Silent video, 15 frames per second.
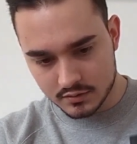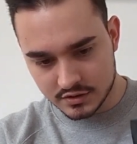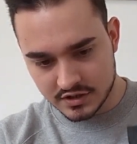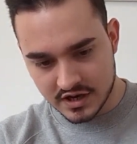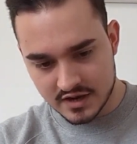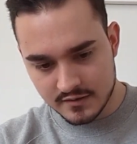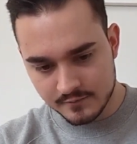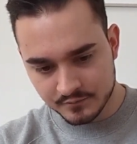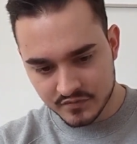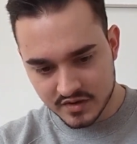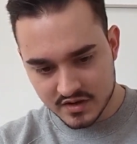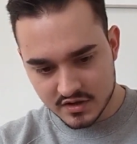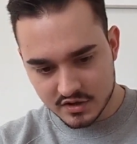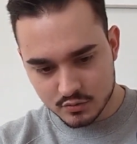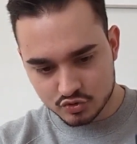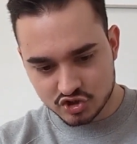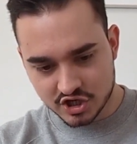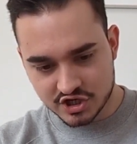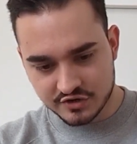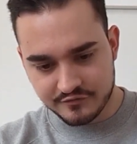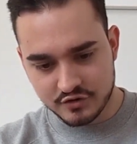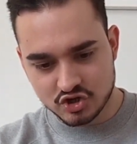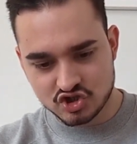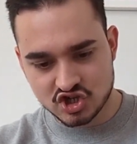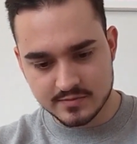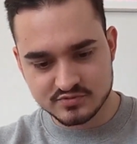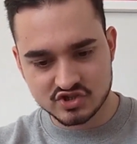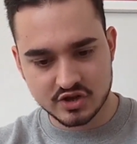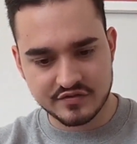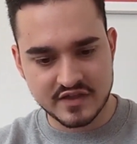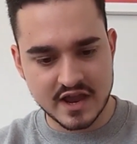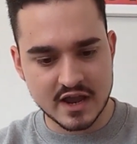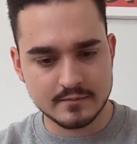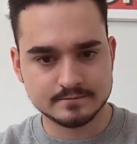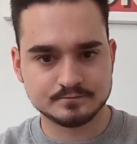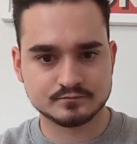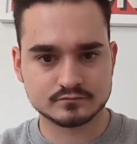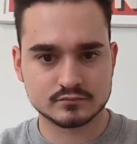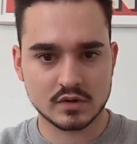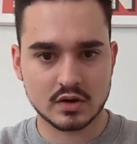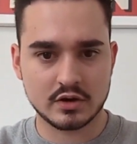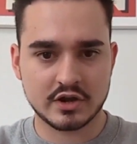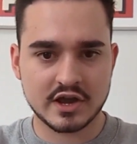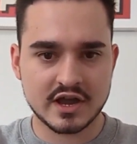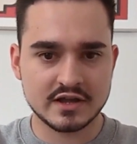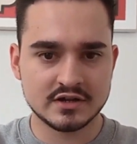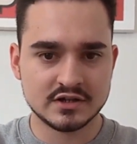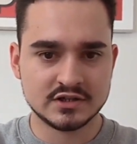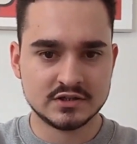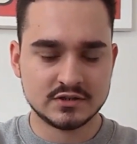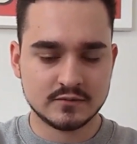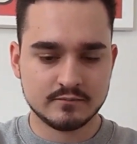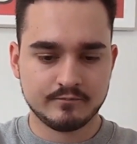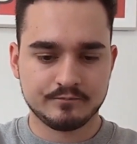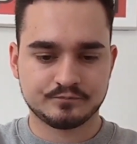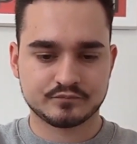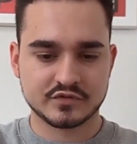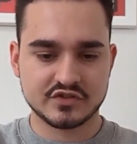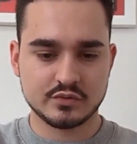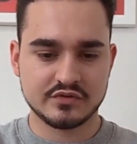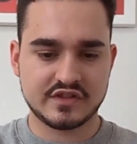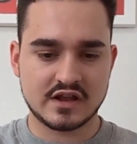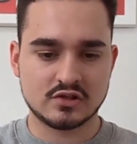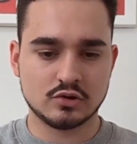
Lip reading: Okay, chuck a few chips on there. Okay, that's what they